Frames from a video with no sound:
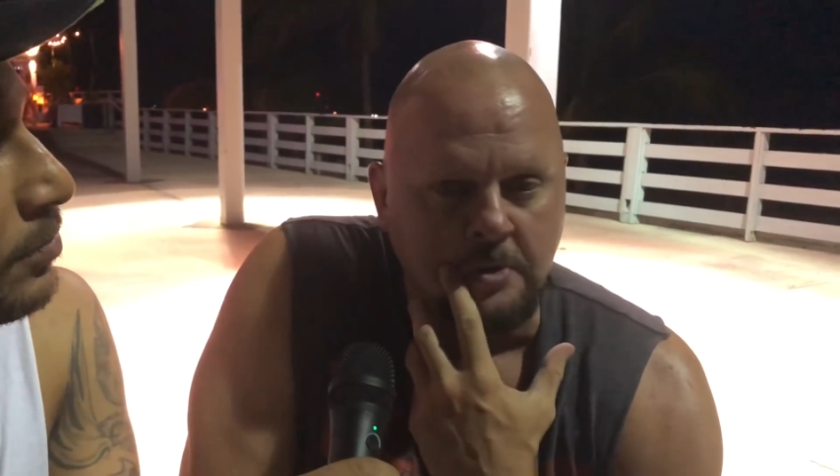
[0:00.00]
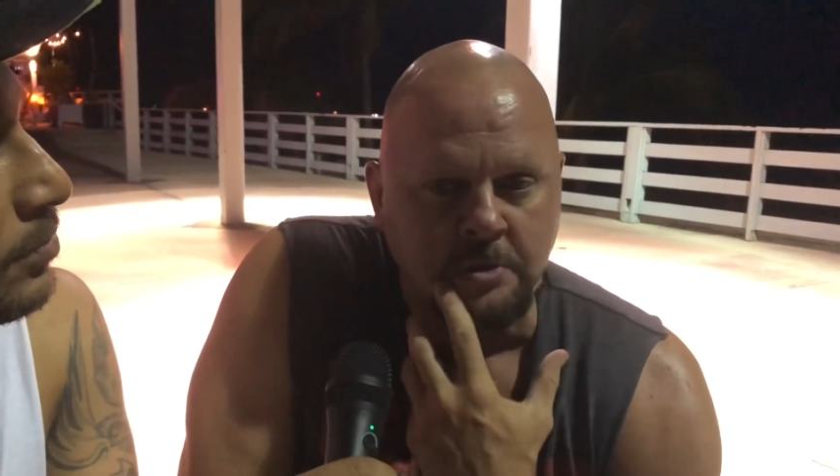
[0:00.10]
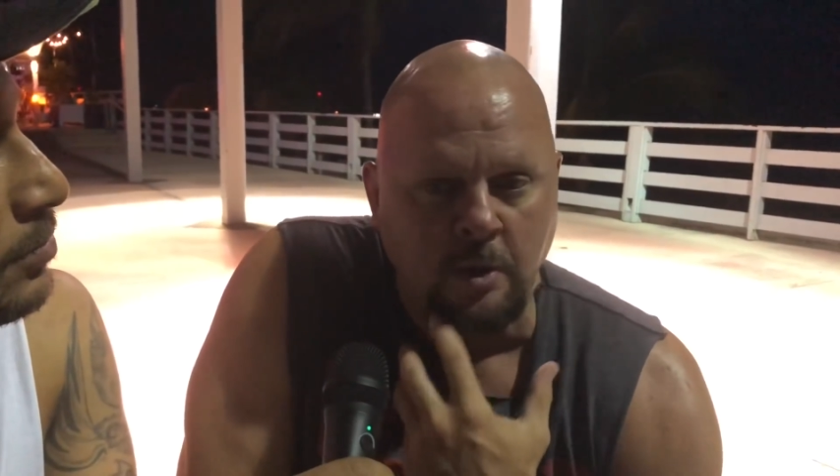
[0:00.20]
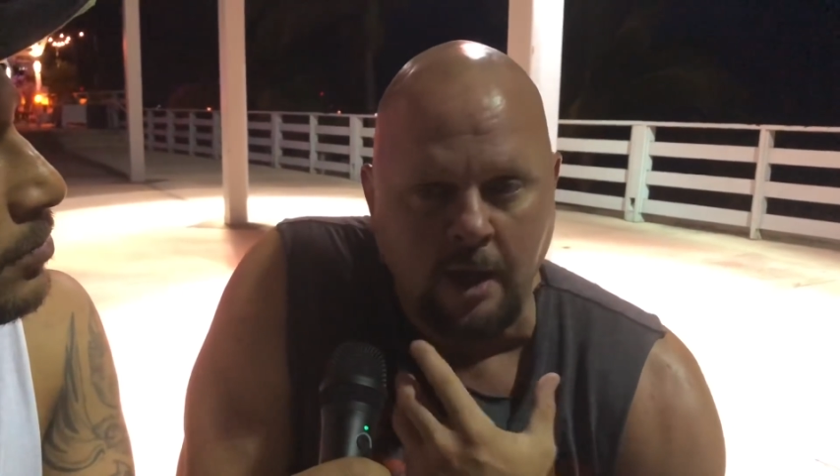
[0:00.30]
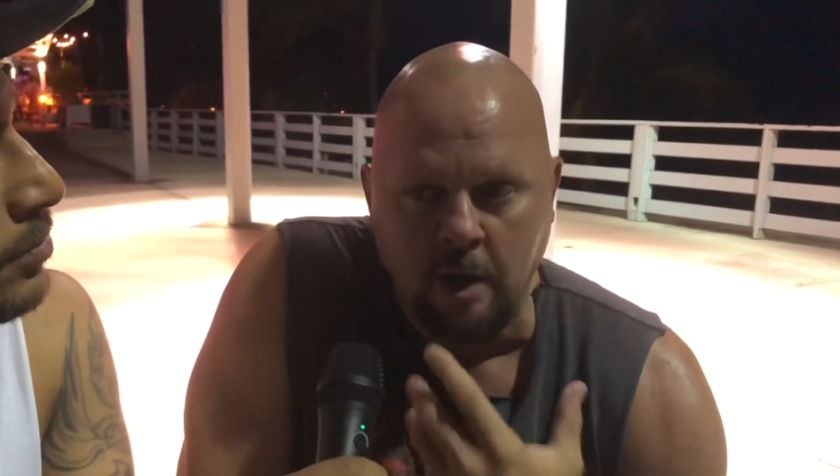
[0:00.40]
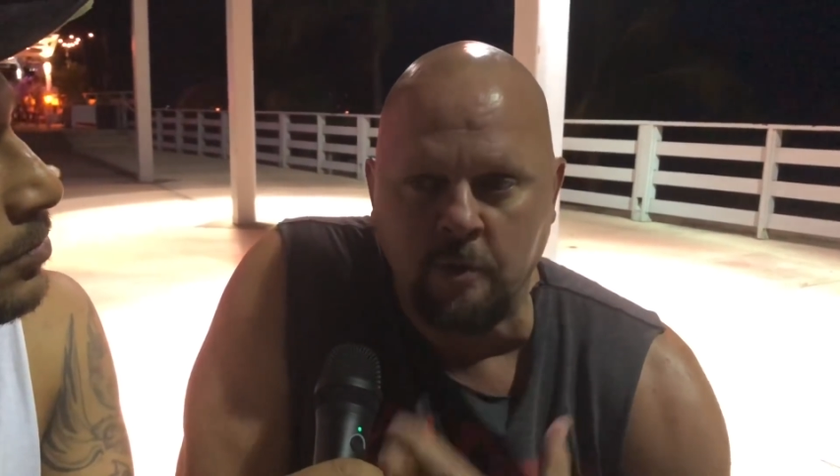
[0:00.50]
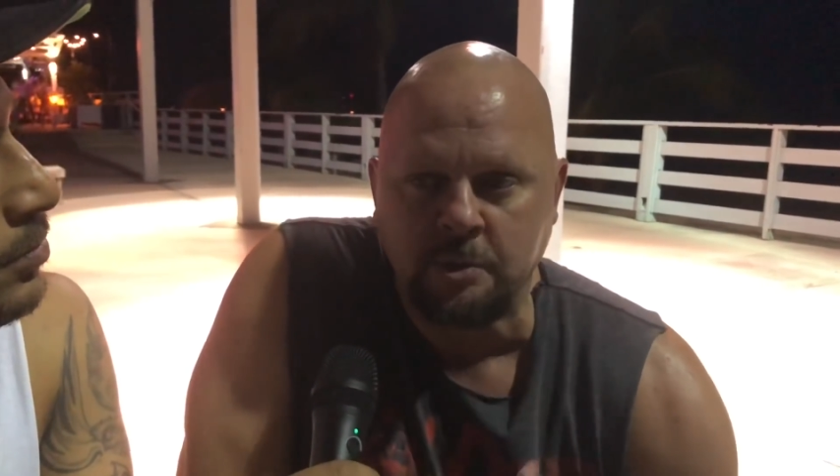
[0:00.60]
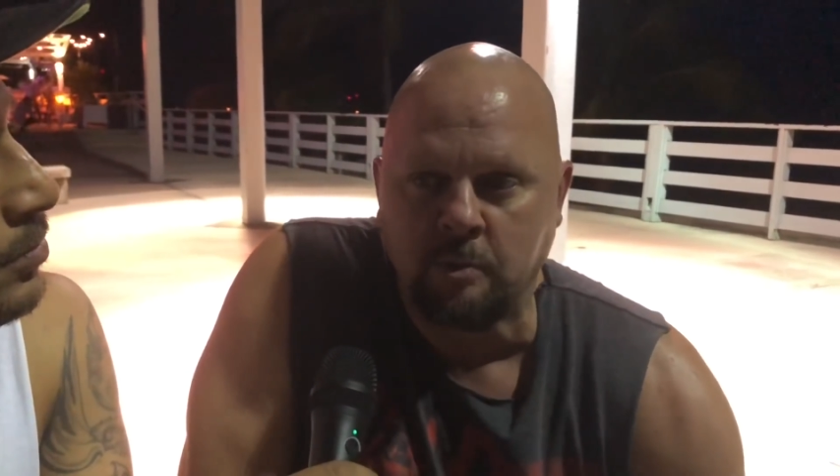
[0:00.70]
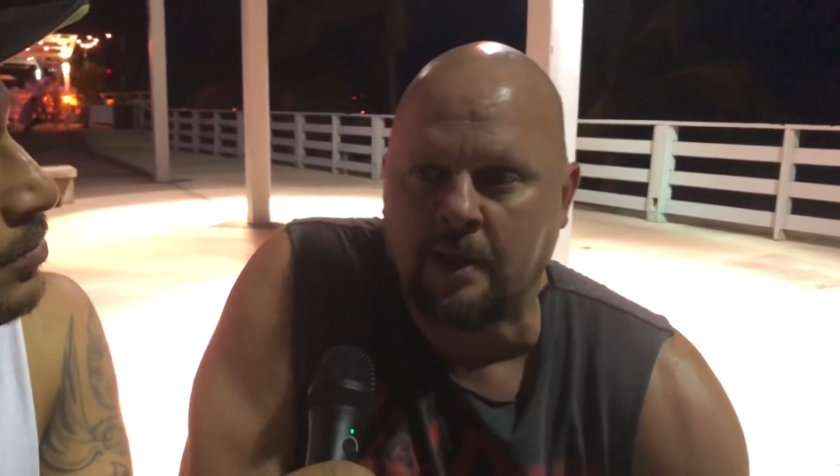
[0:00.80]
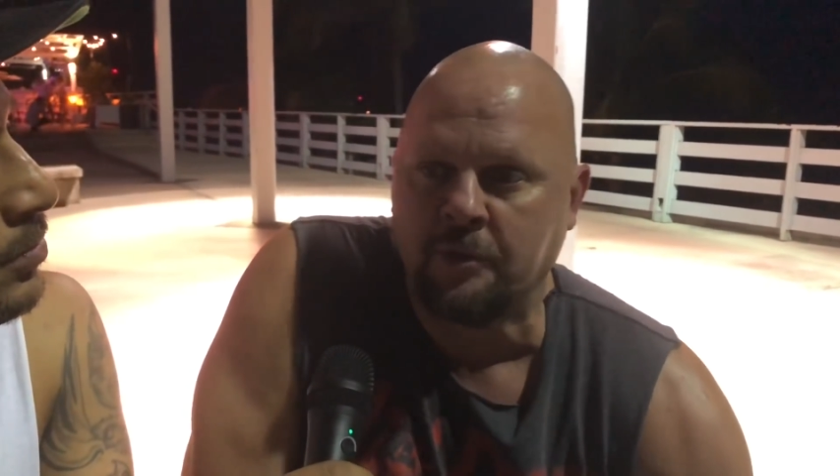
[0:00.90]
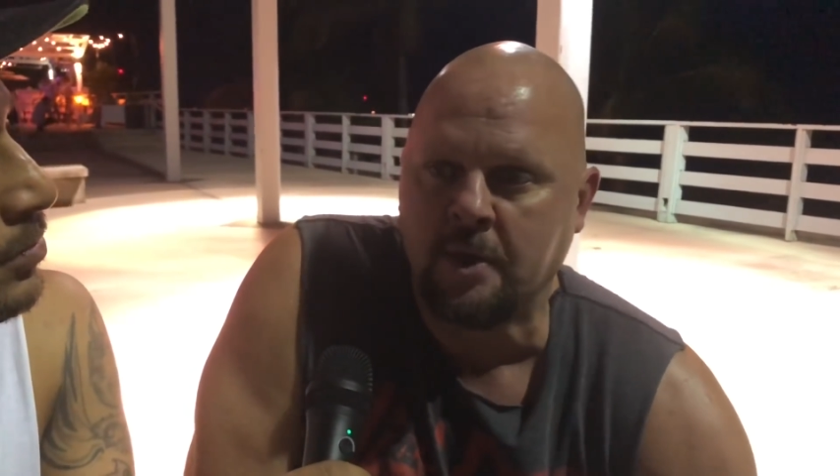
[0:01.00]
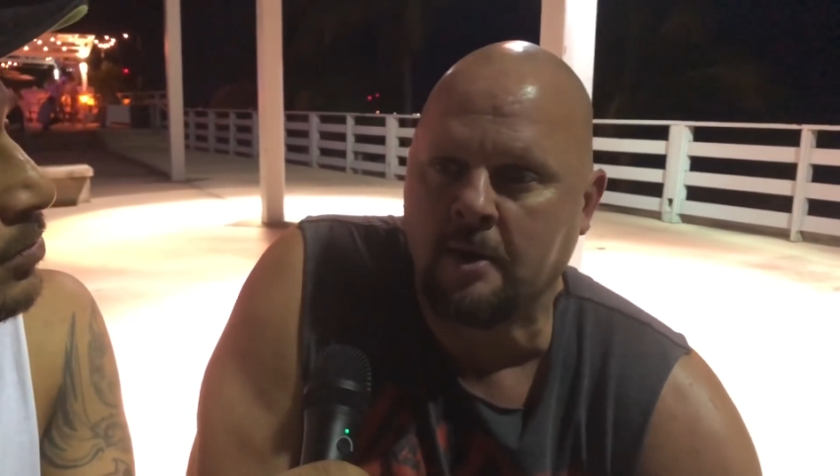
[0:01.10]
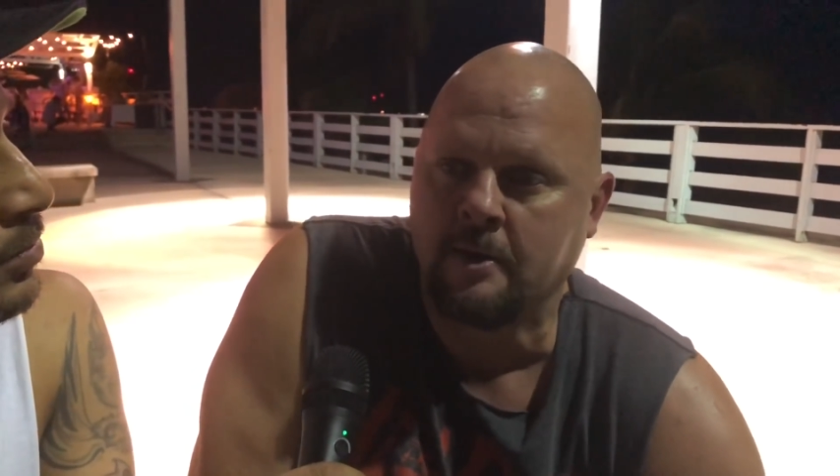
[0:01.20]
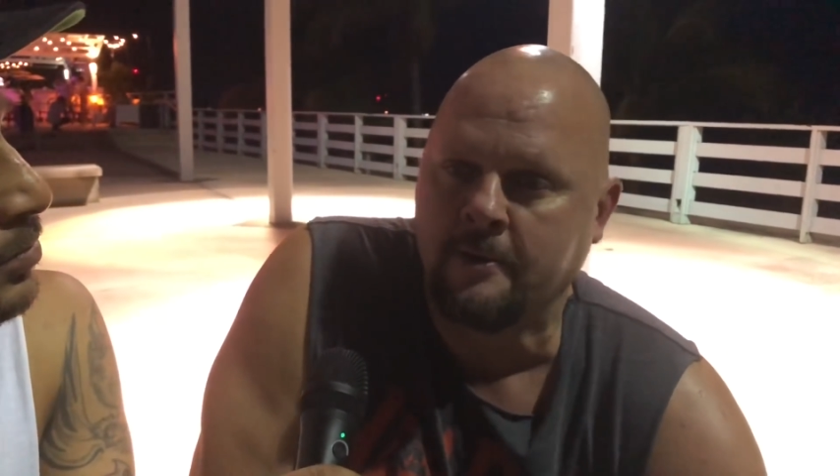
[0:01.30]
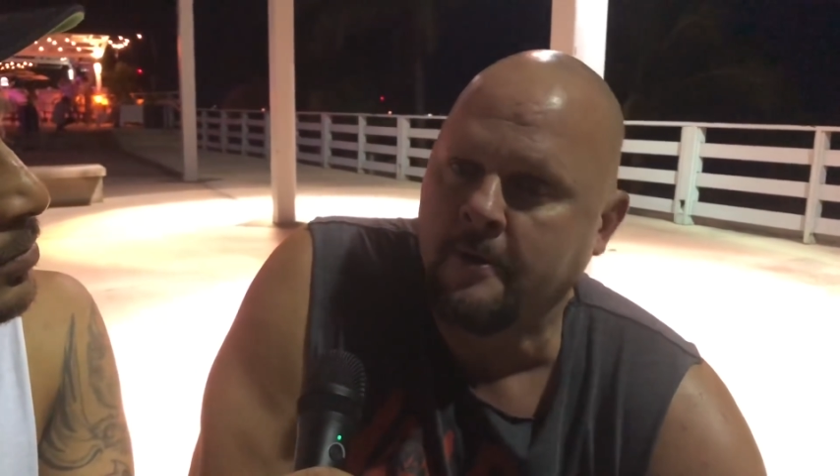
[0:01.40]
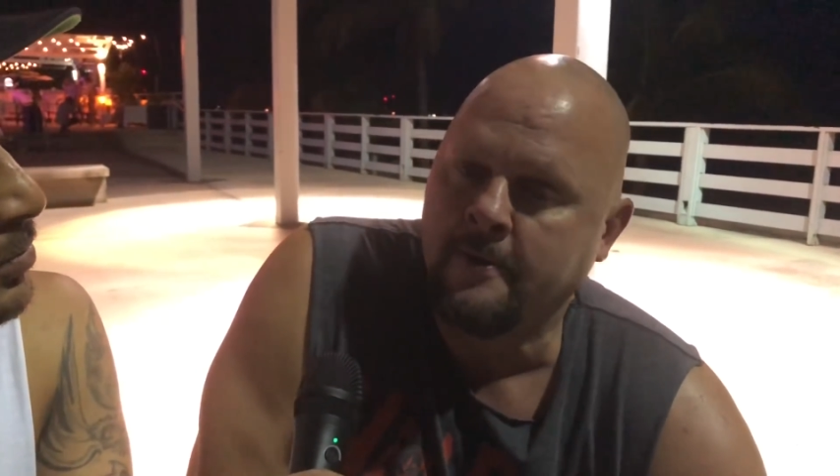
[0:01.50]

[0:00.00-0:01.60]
So I always went out there.